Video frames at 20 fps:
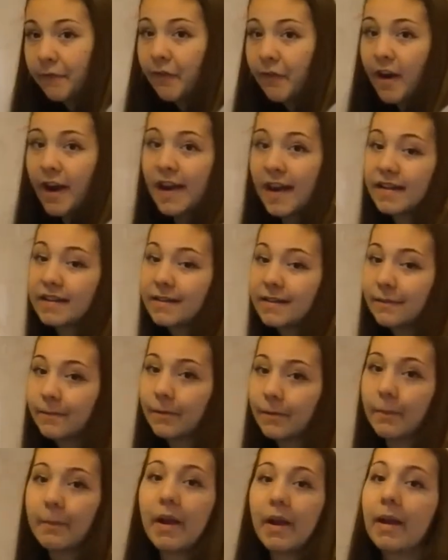friend
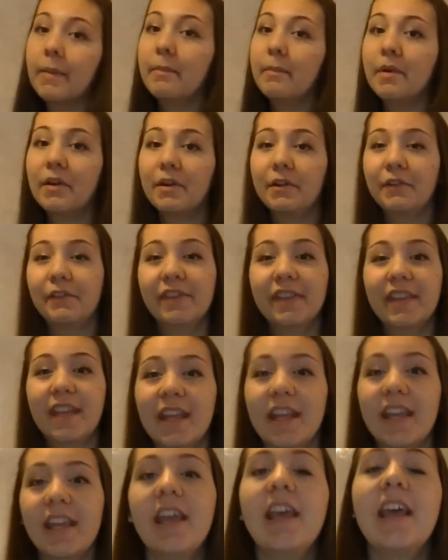for my
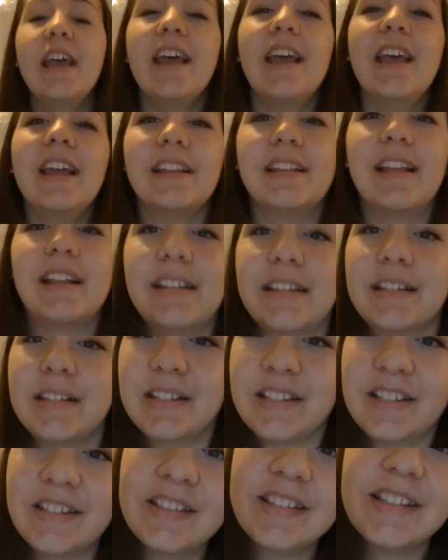birthday, that
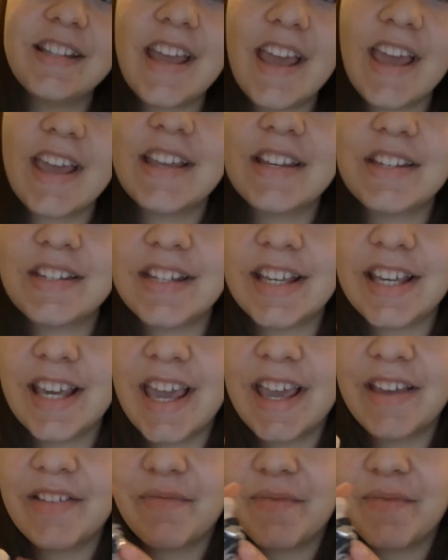is today, she gave